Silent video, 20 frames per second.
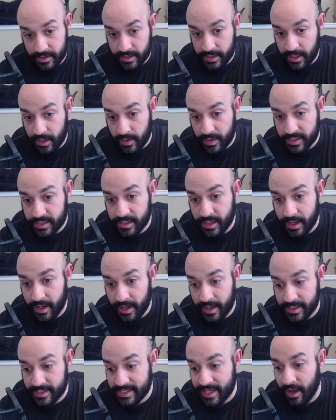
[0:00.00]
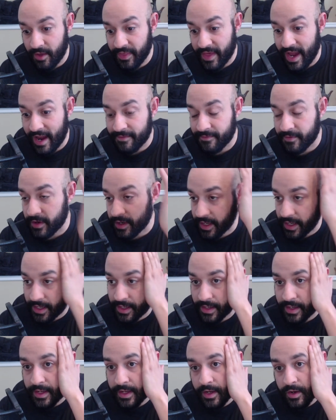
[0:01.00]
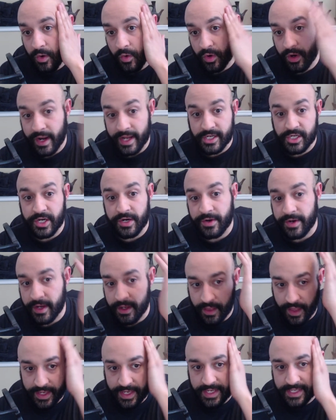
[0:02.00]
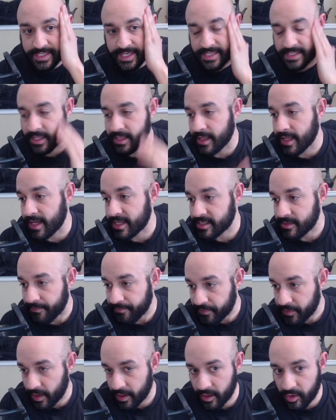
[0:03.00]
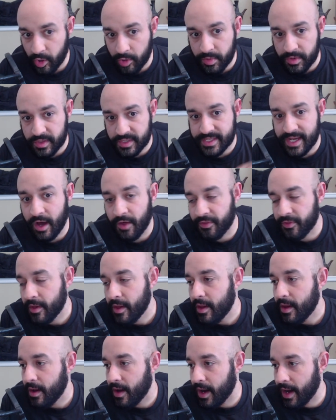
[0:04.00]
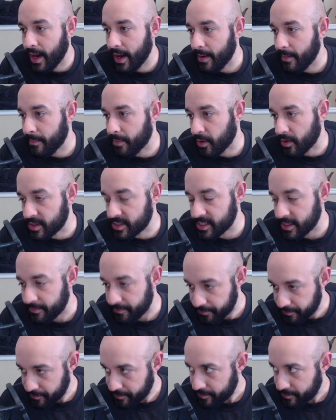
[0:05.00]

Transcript: you know, a South African or a Nigerian, like he says in this, a global South person